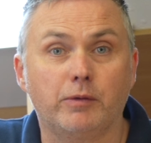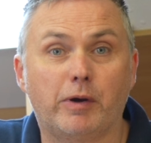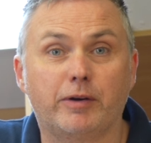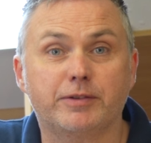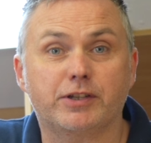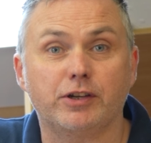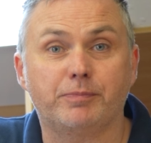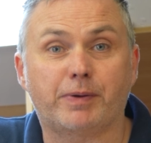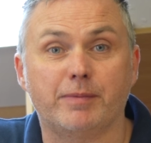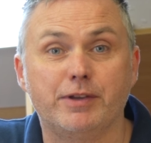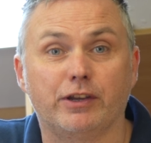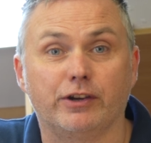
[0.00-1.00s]
welcome to
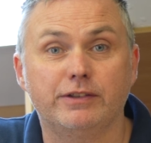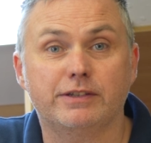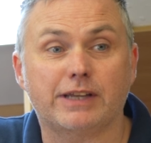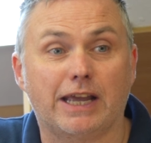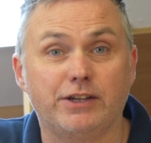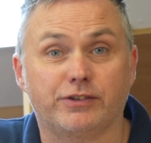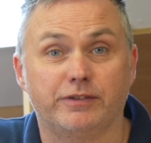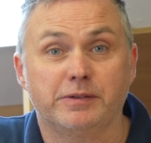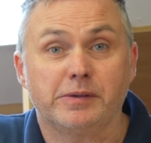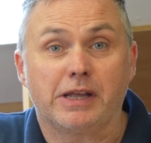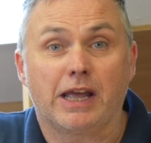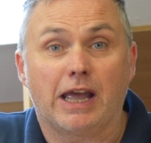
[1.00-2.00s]
Premier Guns. Adrian
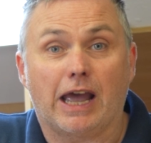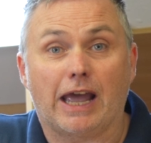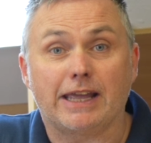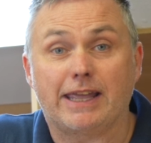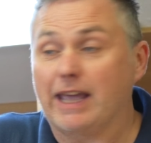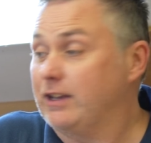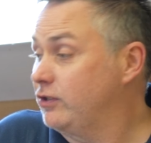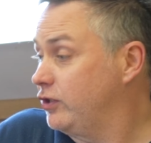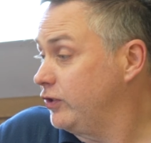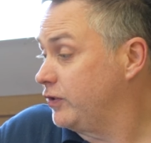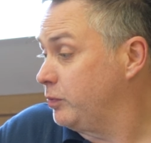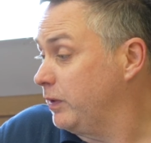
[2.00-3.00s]
again.
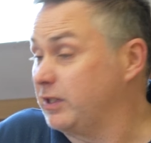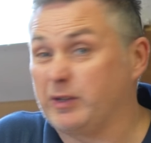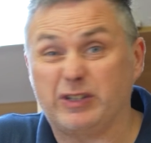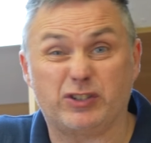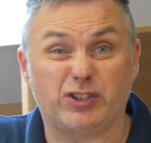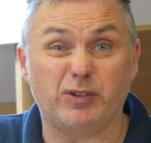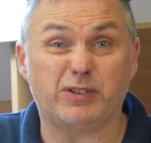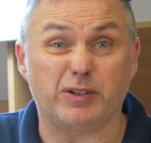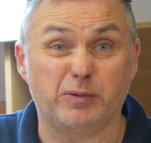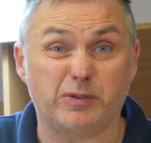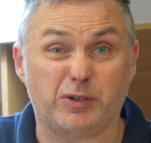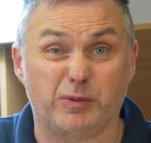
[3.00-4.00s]
Just wanted to introduce
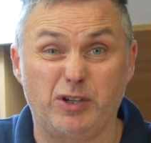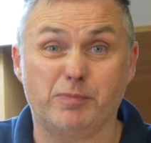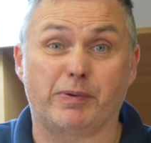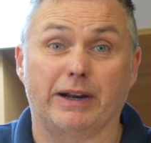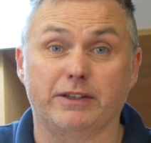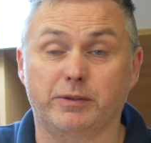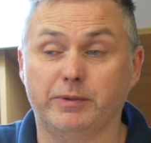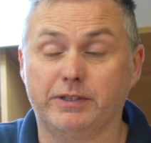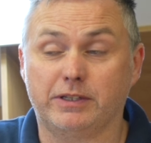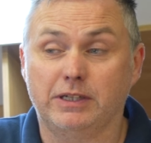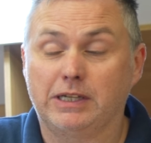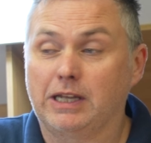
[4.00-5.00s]
you to a new brand to
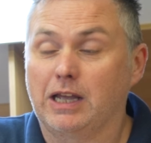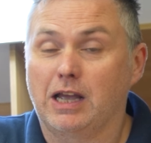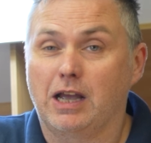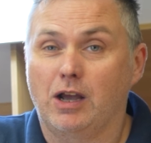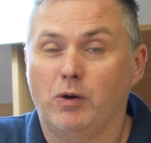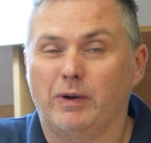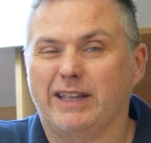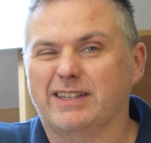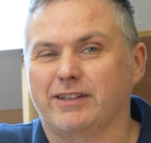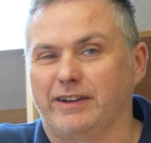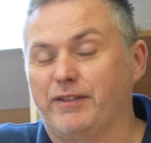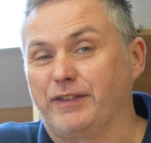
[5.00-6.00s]
us. Well, I guess
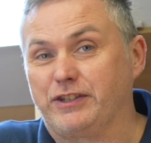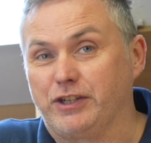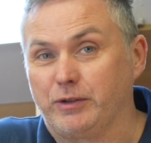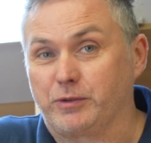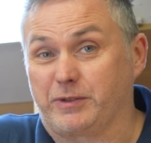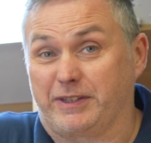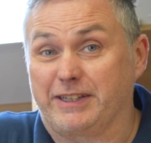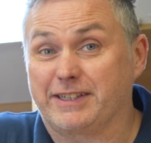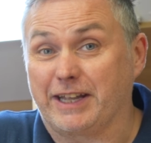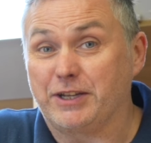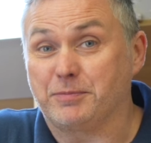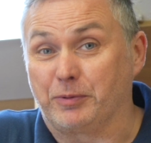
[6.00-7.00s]
kind of everything's new to us at this
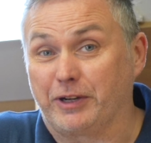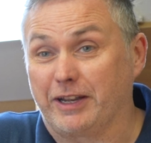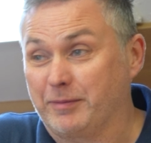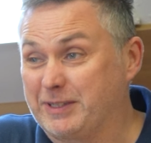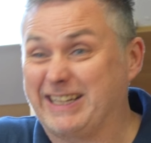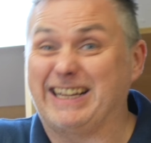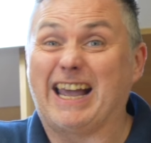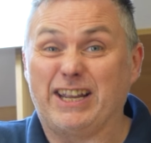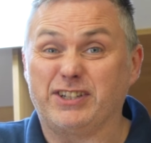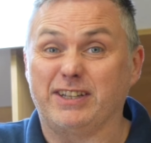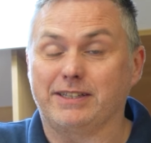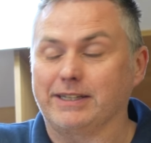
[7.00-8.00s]
stage, but particularly
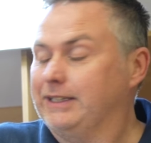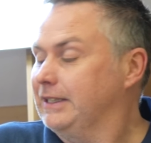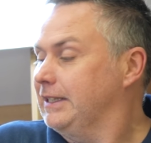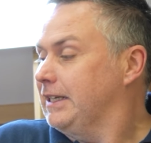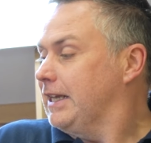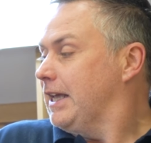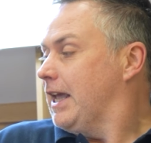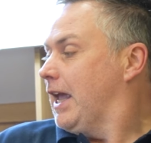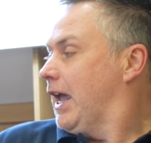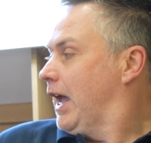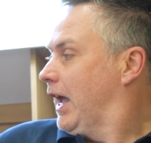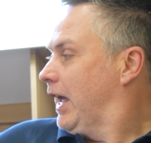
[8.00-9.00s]

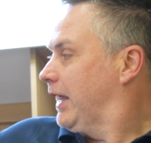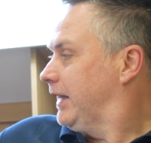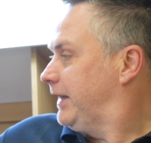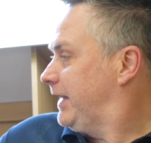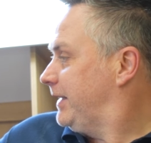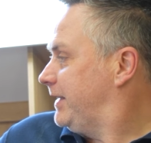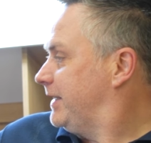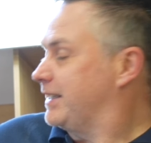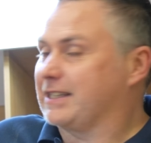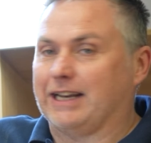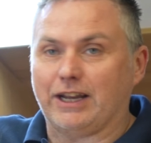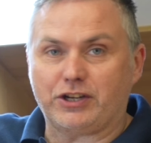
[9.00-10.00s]
AGT. This is a
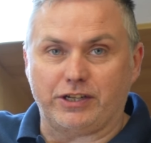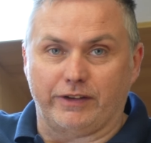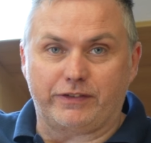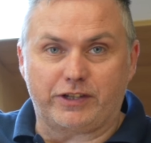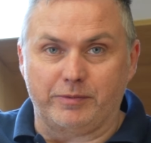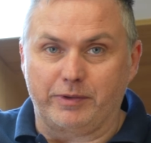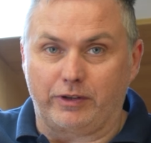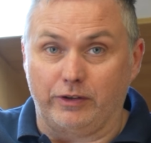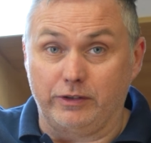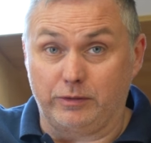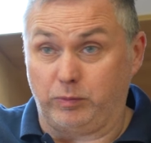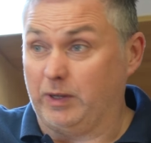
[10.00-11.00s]
selection of some of the
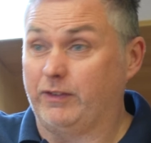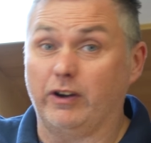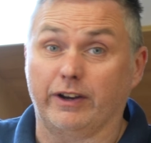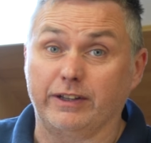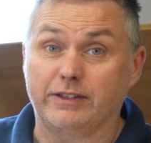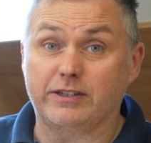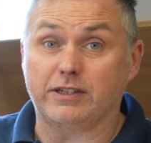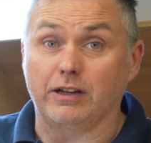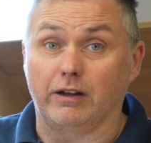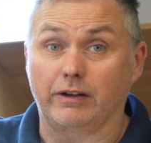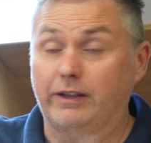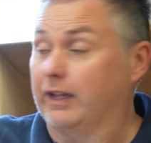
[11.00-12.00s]
guns we've got in
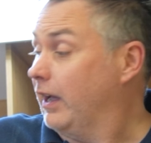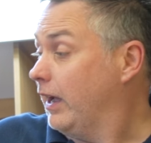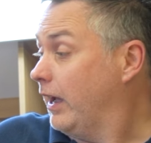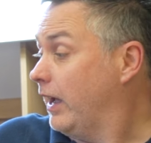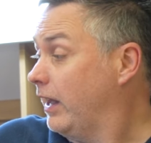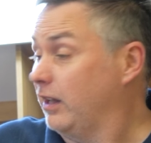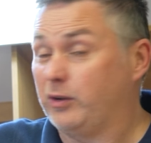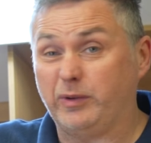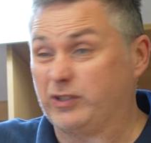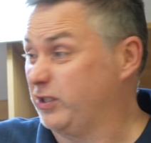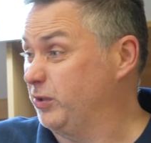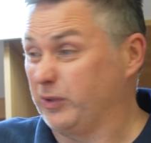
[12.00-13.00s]
stock, and I'll
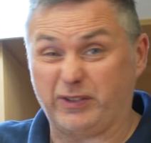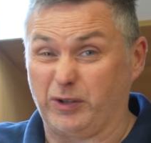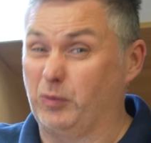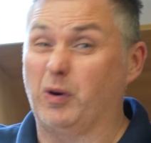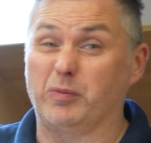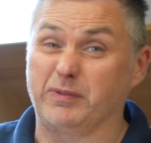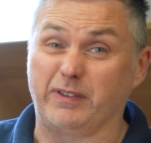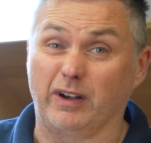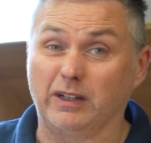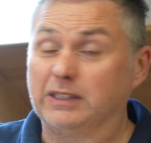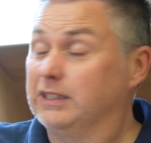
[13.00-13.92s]
quickly talk you through what we've got